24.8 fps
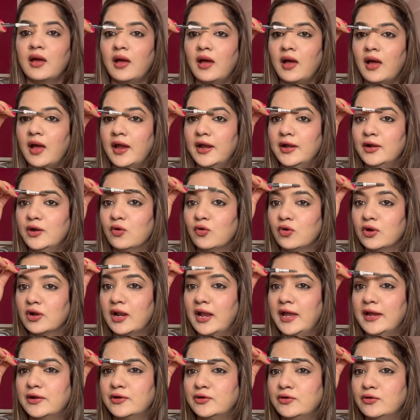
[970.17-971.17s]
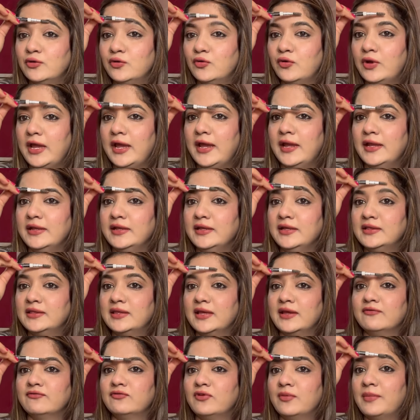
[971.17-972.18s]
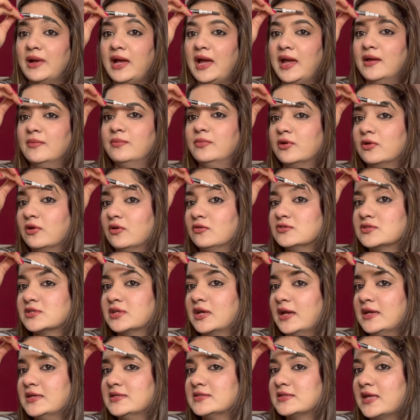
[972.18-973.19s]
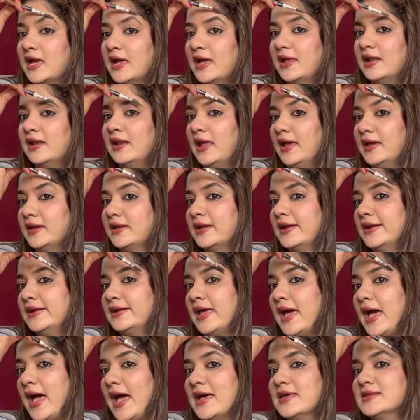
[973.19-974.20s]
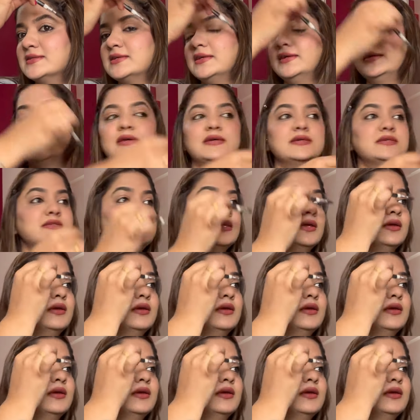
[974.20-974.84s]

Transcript: I don't like to do anything for my eyebrows, guys. I like it as it is.